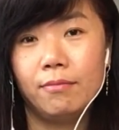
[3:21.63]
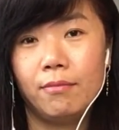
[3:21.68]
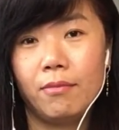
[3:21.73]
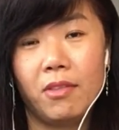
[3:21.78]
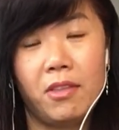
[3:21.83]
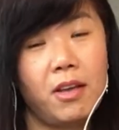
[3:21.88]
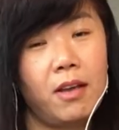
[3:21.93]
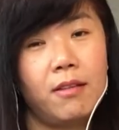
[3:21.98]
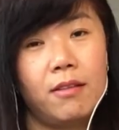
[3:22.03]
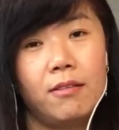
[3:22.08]

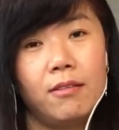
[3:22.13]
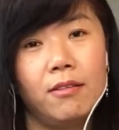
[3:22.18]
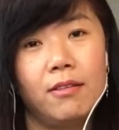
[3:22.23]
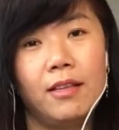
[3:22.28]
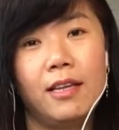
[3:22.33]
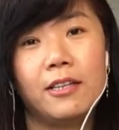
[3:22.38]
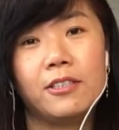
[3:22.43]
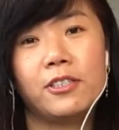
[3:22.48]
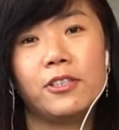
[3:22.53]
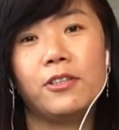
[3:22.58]
then
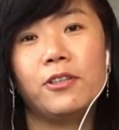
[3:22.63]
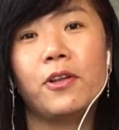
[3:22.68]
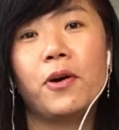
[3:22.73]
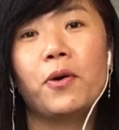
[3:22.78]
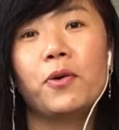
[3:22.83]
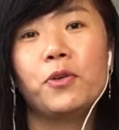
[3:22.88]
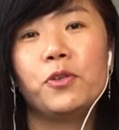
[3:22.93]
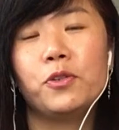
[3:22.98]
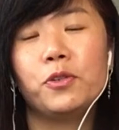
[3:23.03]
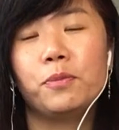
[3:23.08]
there's
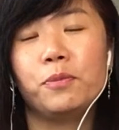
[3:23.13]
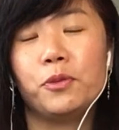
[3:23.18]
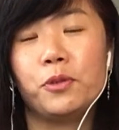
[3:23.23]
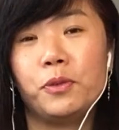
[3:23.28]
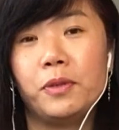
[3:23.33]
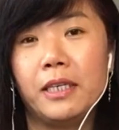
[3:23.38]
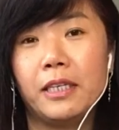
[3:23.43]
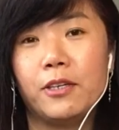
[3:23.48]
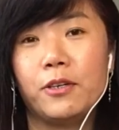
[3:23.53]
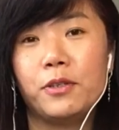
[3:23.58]
no room
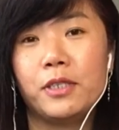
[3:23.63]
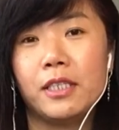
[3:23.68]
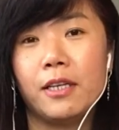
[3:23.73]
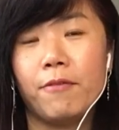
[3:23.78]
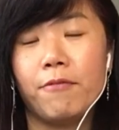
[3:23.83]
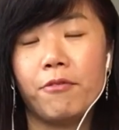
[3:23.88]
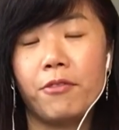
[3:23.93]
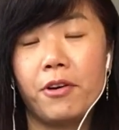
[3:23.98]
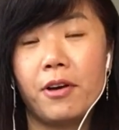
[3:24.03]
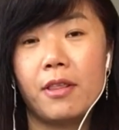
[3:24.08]
to
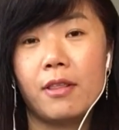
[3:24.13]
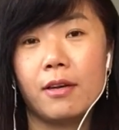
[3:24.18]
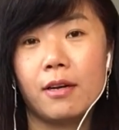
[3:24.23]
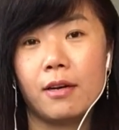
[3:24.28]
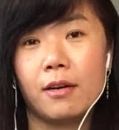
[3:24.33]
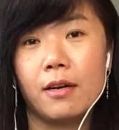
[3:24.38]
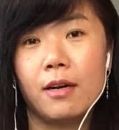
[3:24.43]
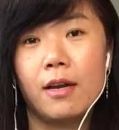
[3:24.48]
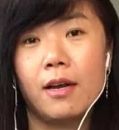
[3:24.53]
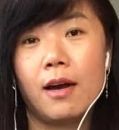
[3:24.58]
negotiate
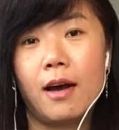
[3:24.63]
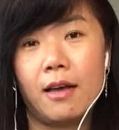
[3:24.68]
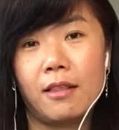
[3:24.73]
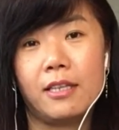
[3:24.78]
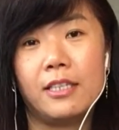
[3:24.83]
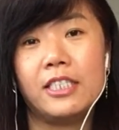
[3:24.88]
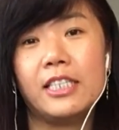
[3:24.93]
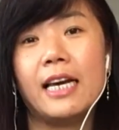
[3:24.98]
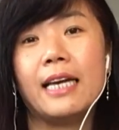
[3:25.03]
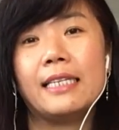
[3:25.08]
further on
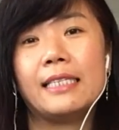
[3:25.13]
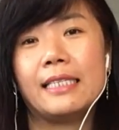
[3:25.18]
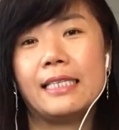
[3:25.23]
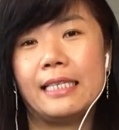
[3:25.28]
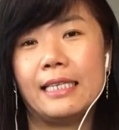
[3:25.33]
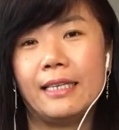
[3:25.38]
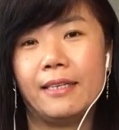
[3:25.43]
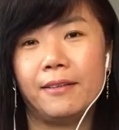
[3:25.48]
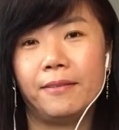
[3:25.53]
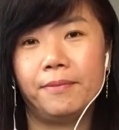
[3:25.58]
the
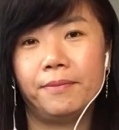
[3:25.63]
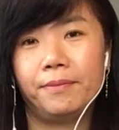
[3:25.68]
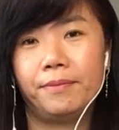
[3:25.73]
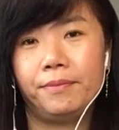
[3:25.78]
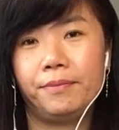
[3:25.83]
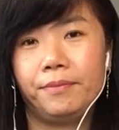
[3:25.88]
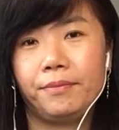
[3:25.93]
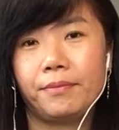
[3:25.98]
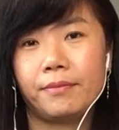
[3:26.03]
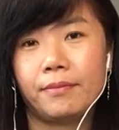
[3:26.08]
GST.
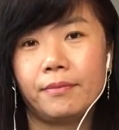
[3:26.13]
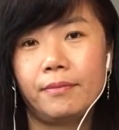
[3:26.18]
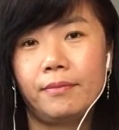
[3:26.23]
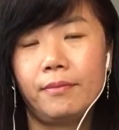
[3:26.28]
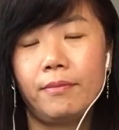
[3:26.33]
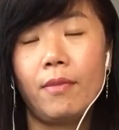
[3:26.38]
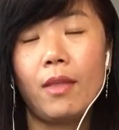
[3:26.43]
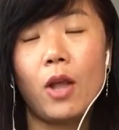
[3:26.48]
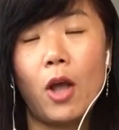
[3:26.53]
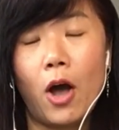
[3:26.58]

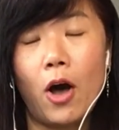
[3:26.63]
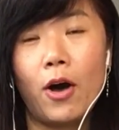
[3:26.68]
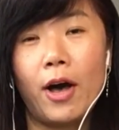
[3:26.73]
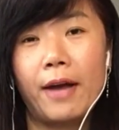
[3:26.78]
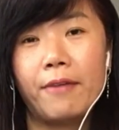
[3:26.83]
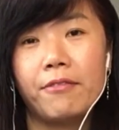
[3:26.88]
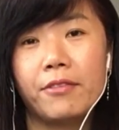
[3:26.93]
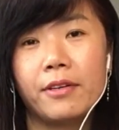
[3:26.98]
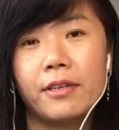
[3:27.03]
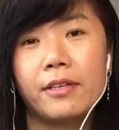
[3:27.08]

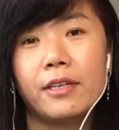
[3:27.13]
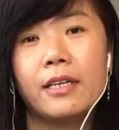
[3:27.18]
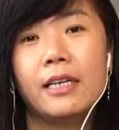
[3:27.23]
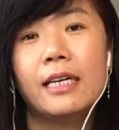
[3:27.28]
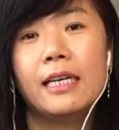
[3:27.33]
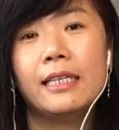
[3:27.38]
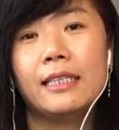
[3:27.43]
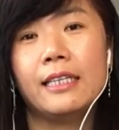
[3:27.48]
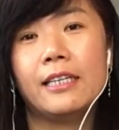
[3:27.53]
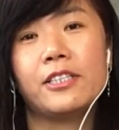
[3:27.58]
However,
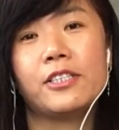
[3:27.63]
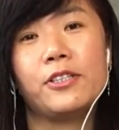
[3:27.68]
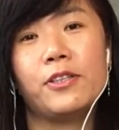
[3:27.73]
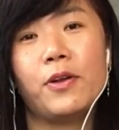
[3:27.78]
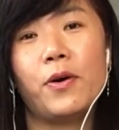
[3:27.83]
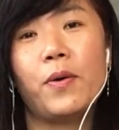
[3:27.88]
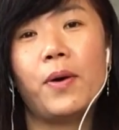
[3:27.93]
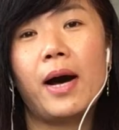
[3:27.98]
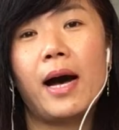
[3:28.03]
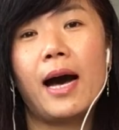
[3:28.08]
there's
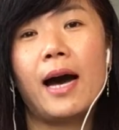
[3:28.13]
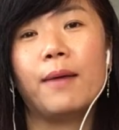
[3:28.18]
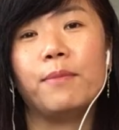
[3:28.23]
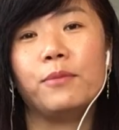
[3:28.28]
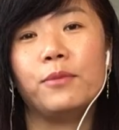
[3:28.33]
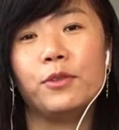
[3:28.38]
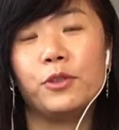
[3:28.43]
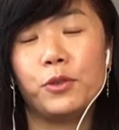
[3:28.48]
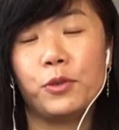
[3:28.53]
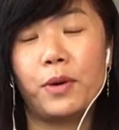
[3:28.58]
no
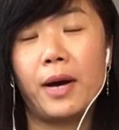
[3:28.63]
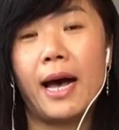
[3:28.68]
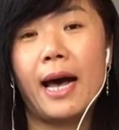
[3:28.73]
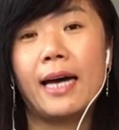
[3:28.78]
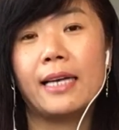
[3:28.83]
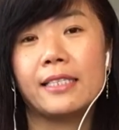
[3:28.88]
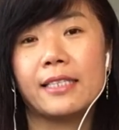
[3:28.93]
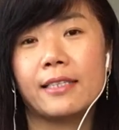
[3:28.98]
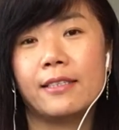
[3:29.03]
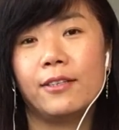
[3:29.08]
harm to
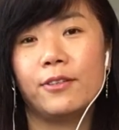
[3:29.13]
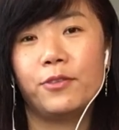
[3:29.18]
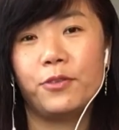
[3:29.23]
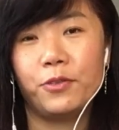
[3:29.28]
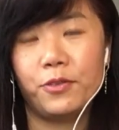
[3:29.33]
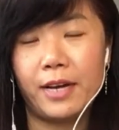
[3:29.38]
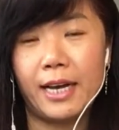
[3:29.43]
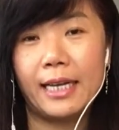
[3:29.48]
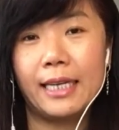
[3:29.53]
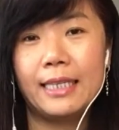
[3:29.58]
ask,
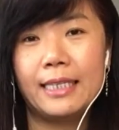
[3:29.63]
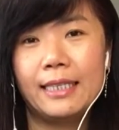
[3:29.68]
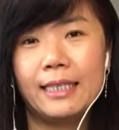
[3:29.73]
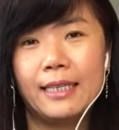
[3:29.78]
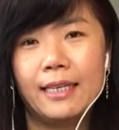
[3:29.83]
right?